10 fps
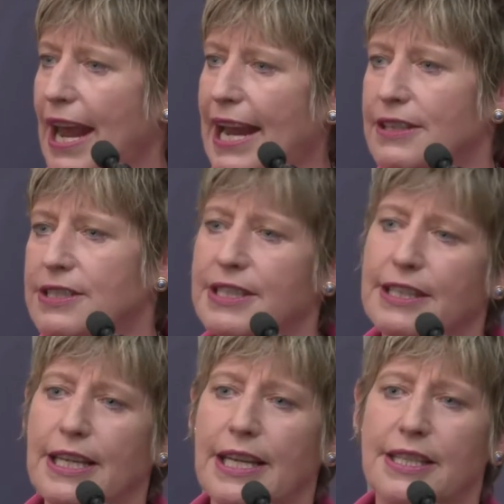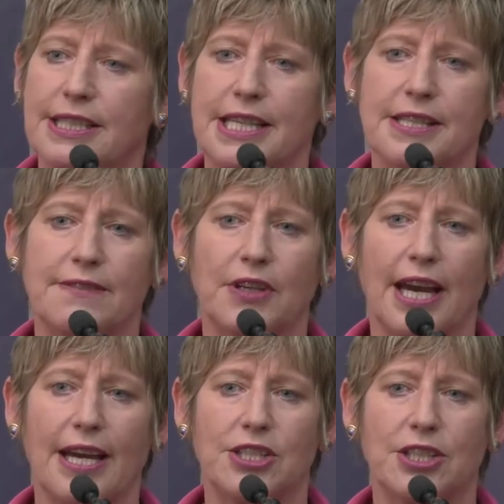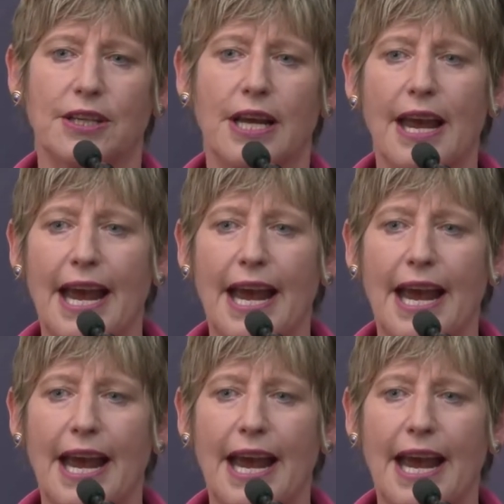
and the intensification.